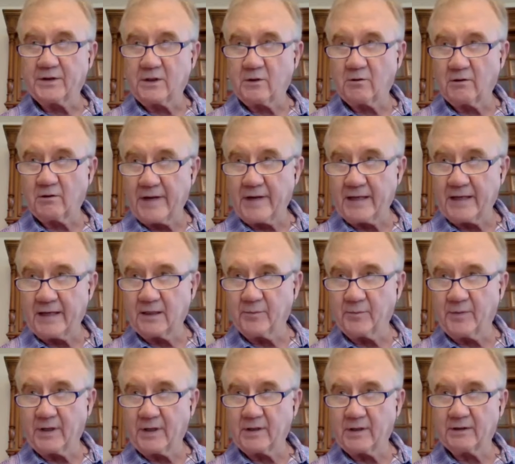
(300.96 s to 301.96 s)
to create it
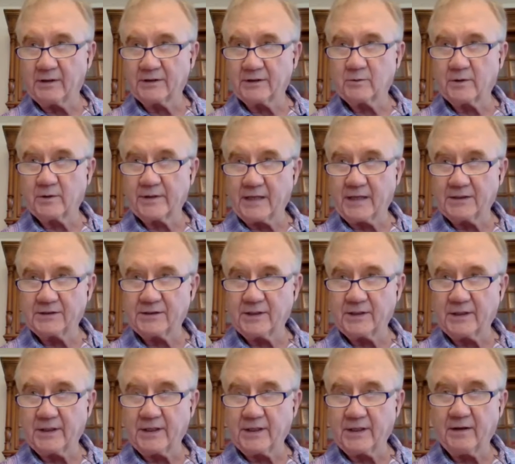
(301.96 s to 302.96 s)
because when they
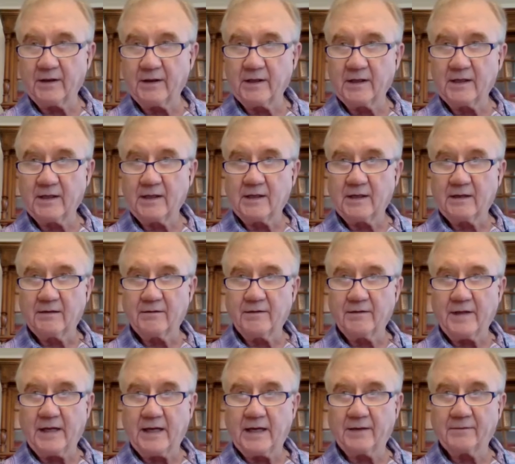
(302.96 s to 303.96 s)
see
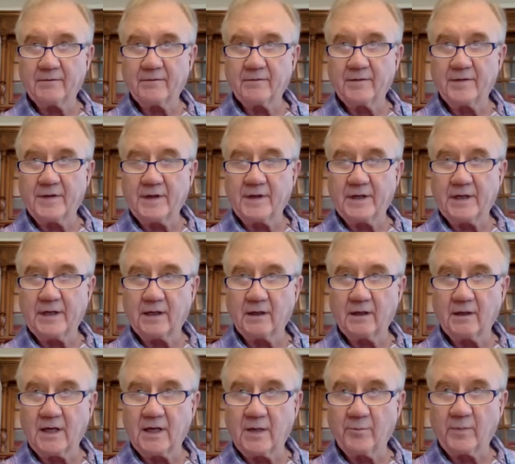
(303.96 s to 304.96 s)
that the
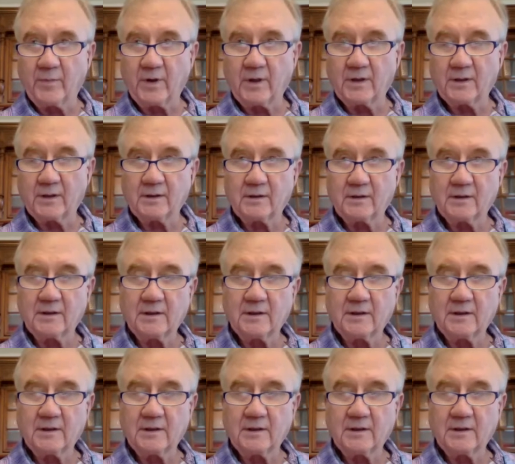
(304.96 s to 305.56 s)
lumber